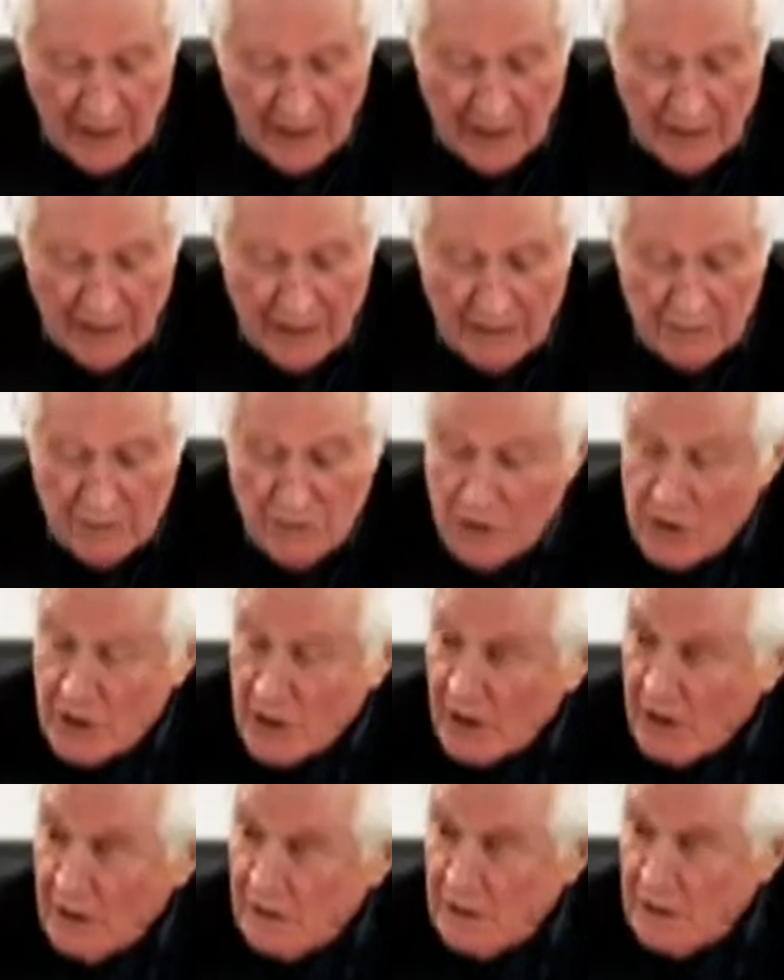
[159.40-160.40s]
More
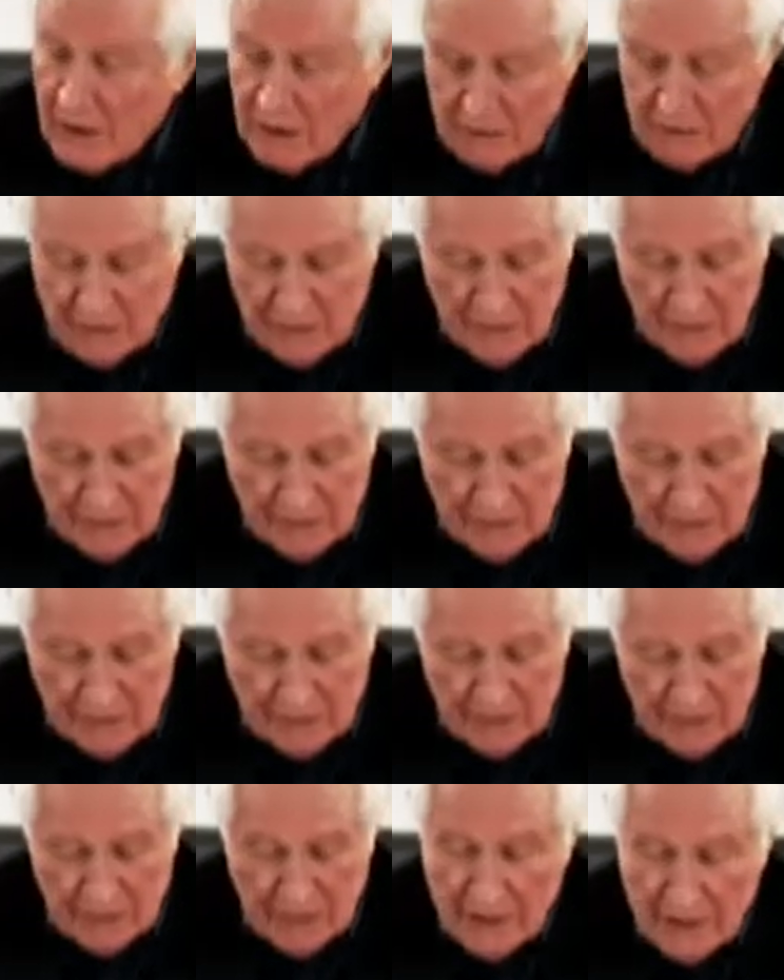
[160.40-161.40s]

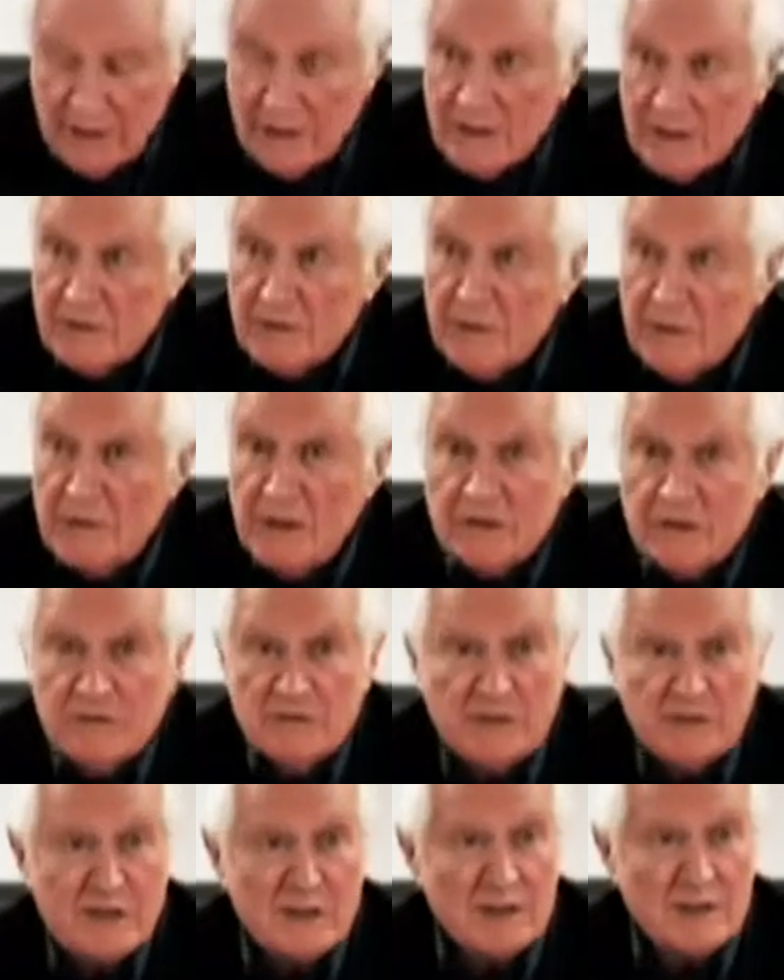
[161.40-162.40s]
colloquially, the criminal
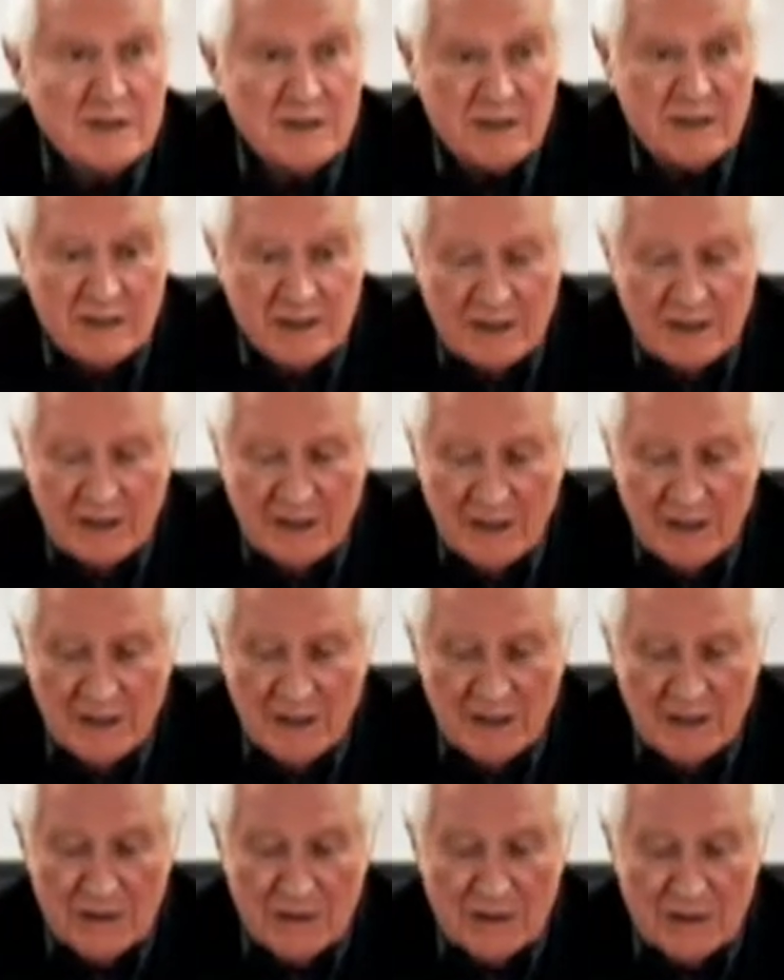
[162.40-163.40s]
fraternity and
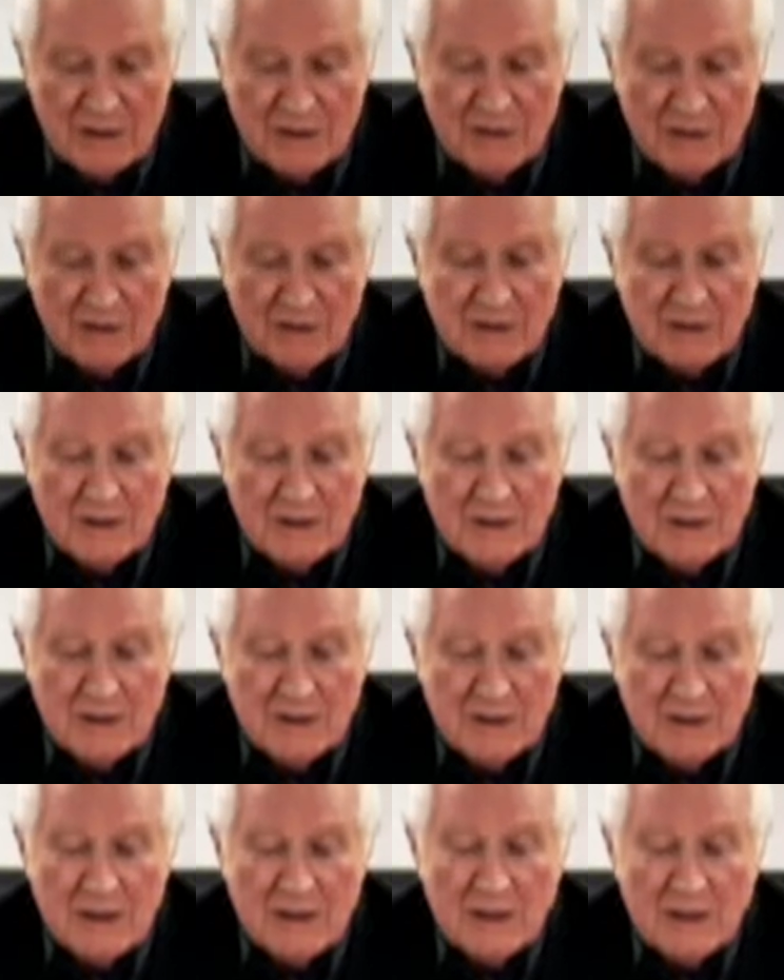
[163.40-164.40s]
others referred
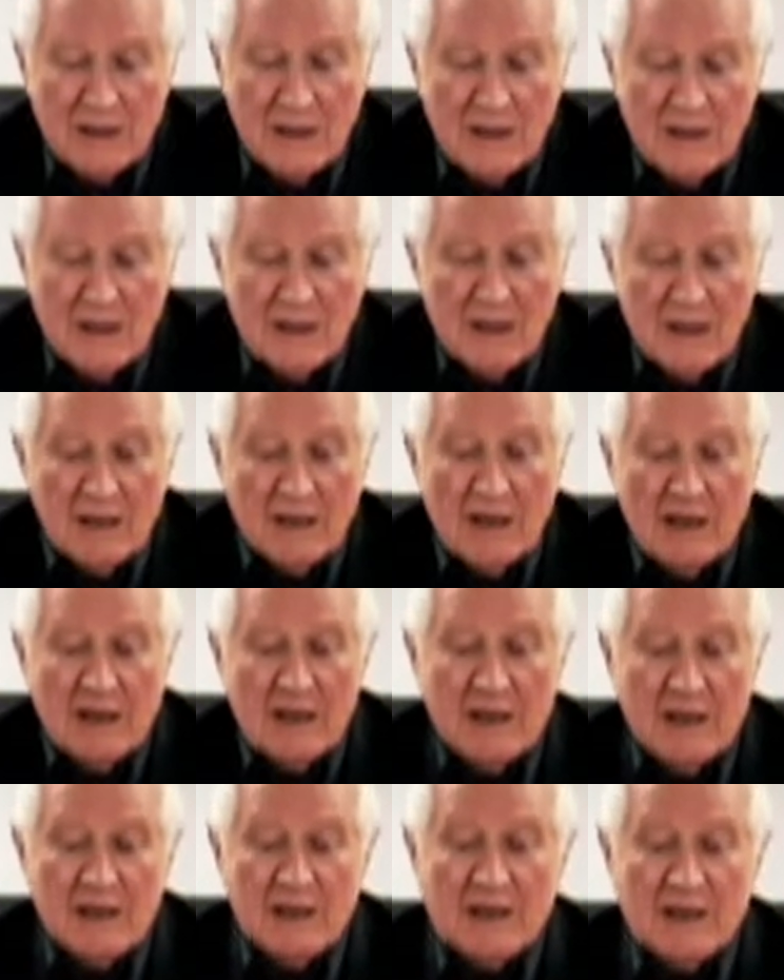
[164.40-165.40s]

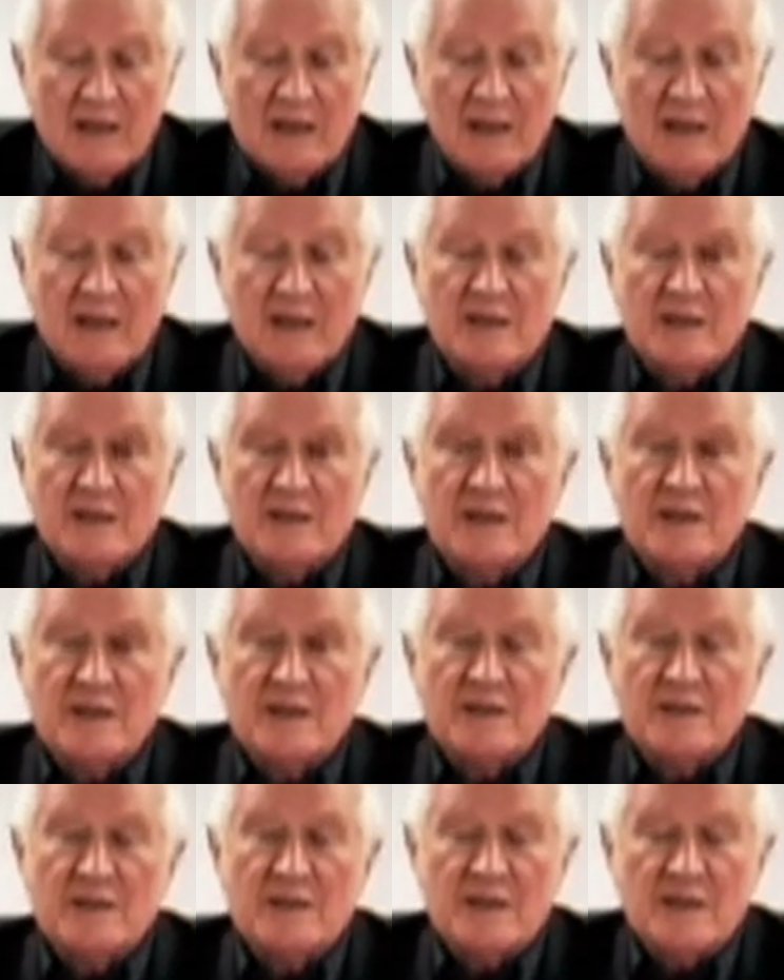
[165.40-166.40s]
to
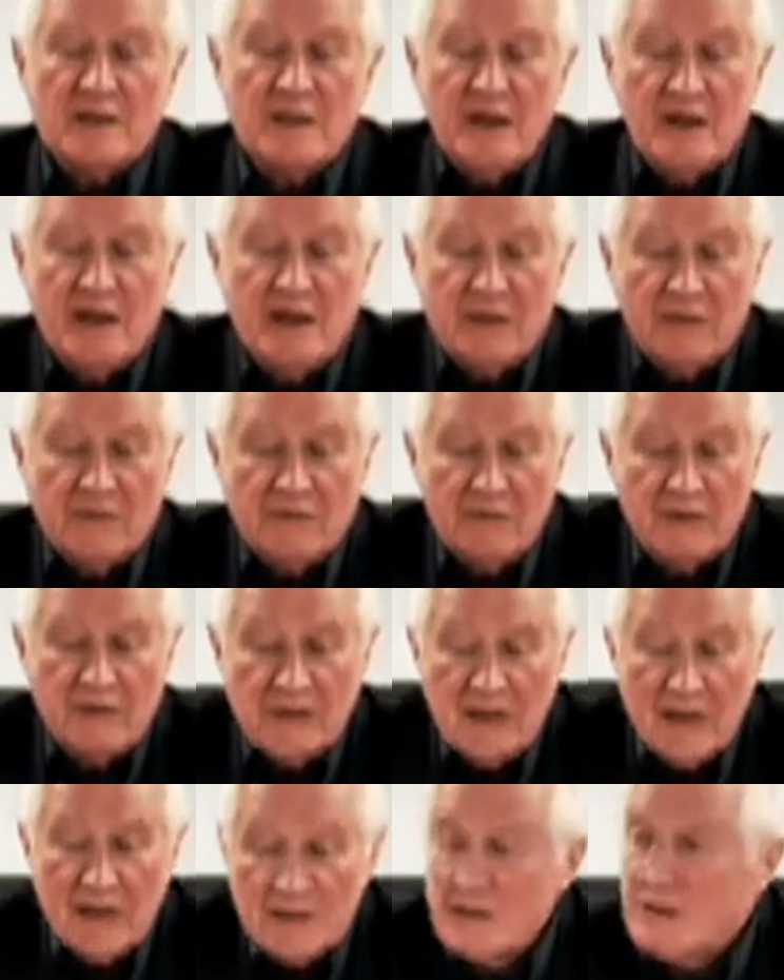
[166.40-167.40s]
this outfit
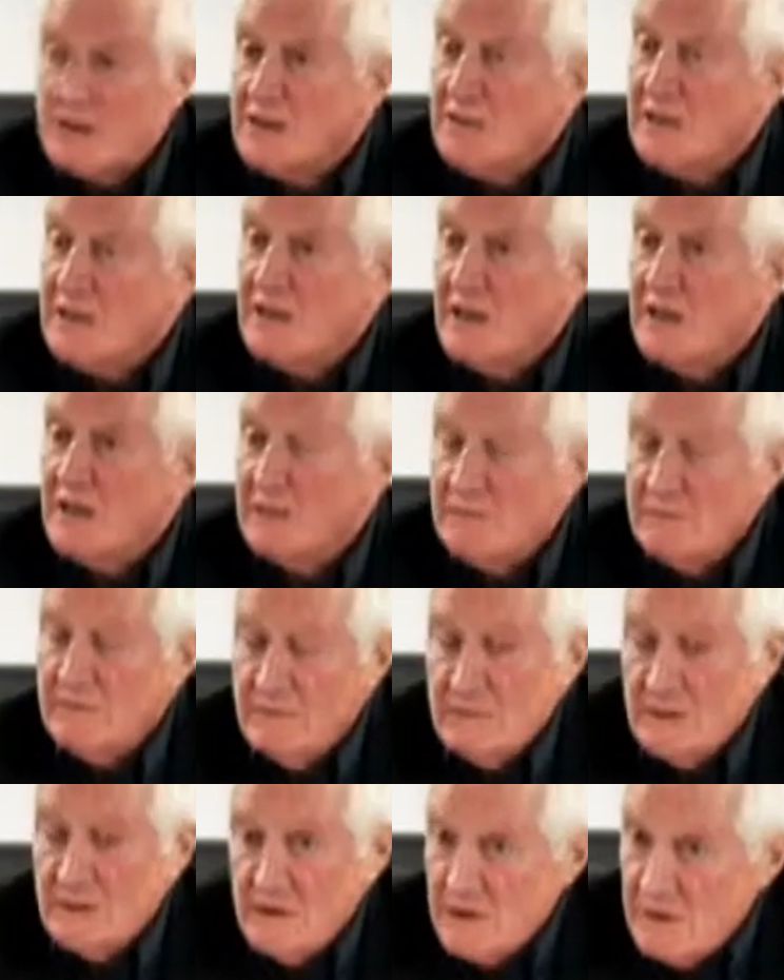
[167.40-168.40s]
as the Sweeney,
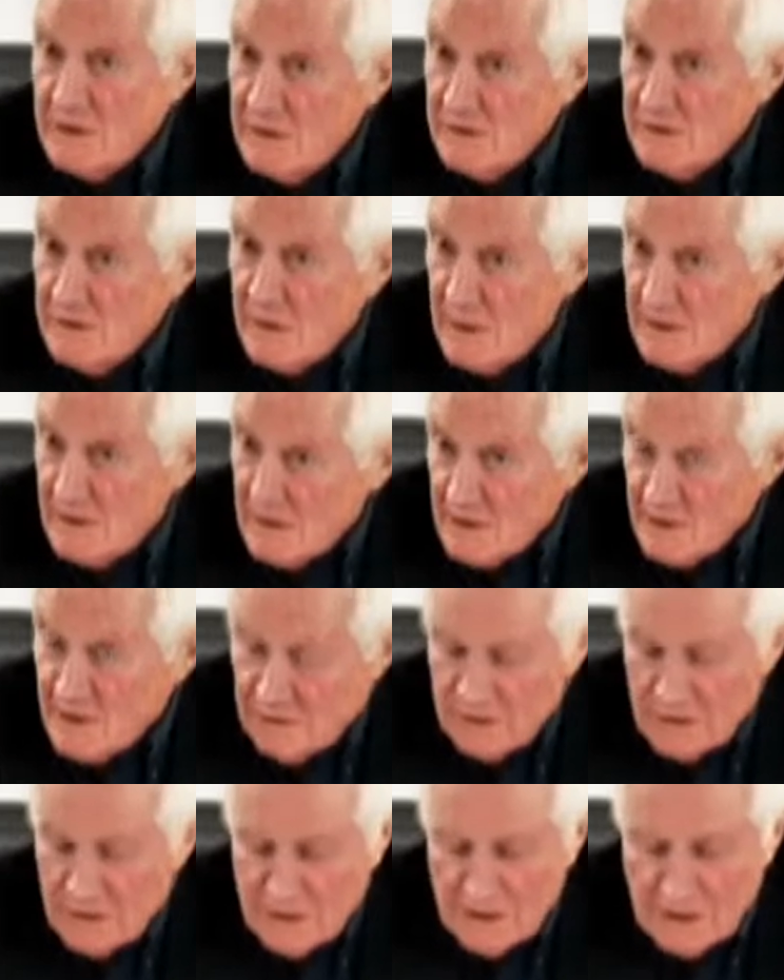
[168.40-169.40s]
as in
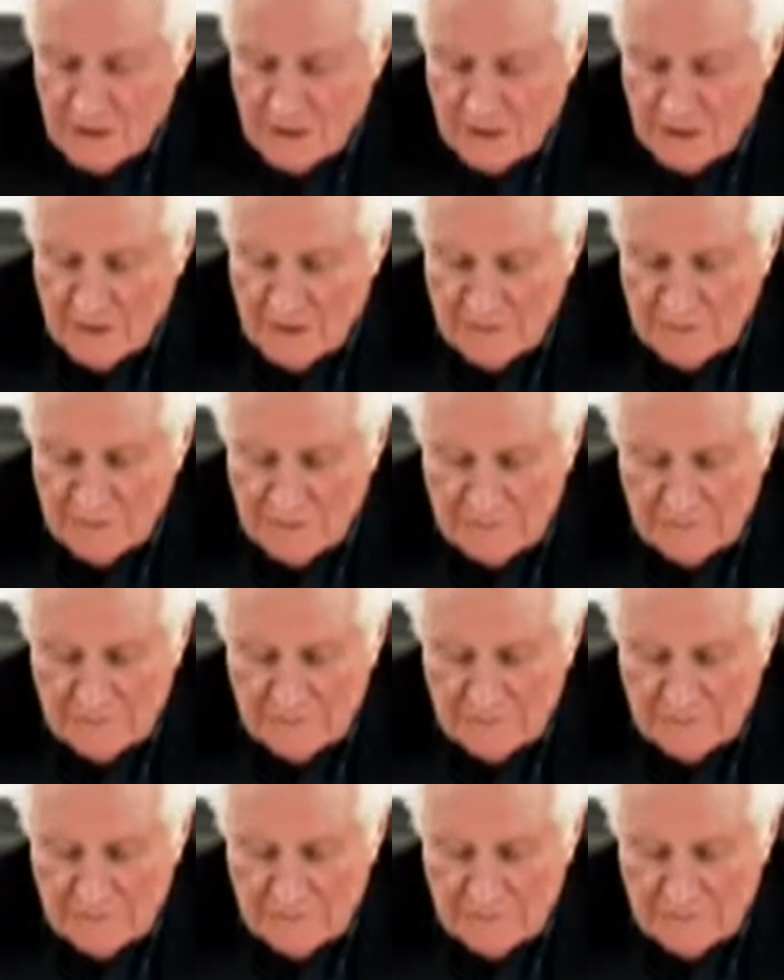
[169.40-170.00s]
Sweeney Todd.